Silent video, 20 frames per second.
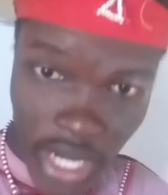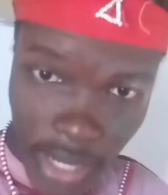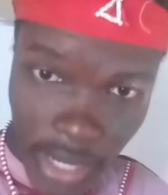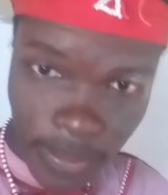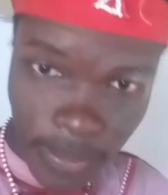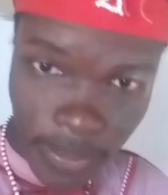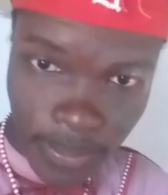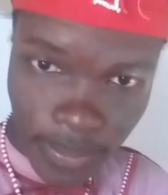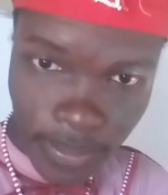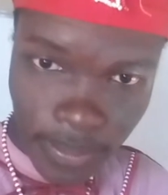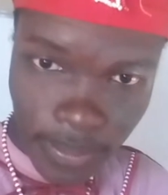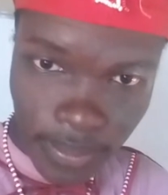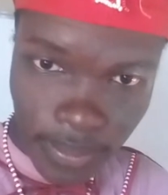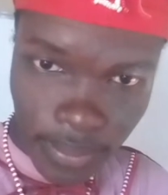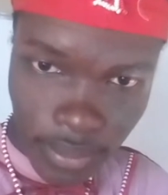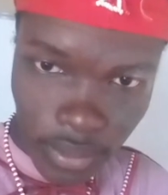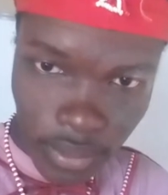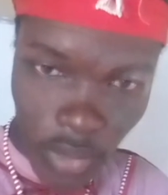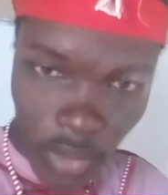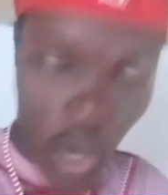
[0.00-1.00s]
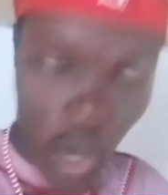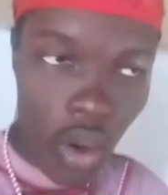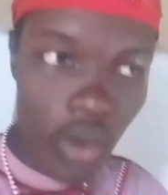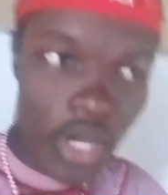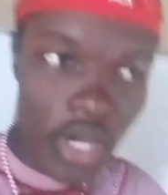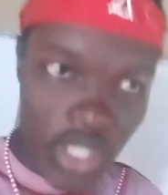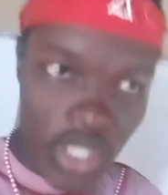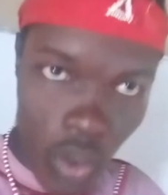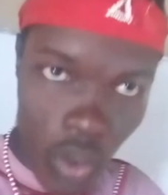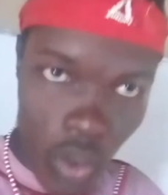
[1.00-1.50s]
Eh?
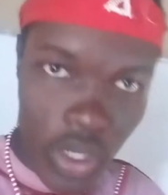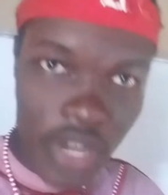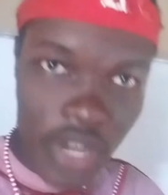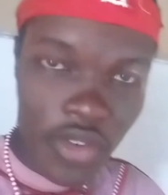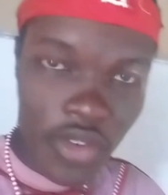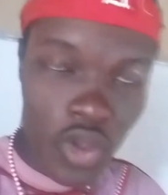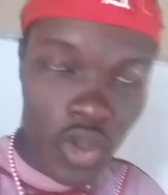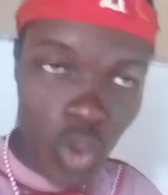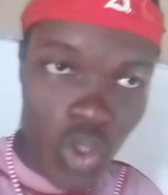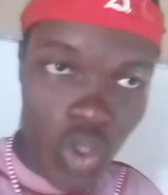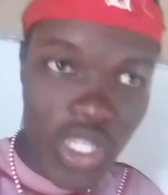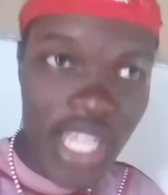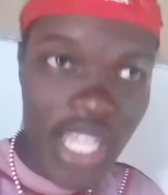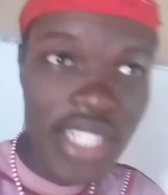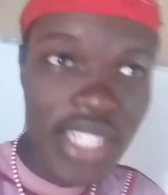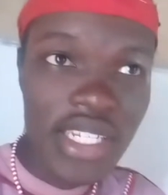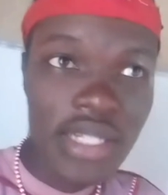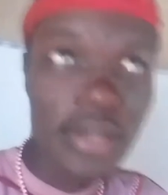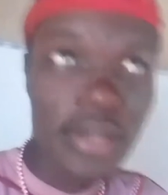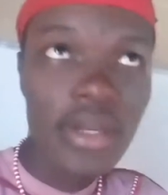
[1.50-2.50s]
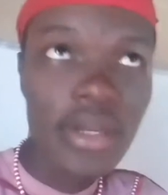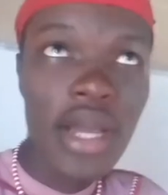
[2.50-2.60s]
It's only for those that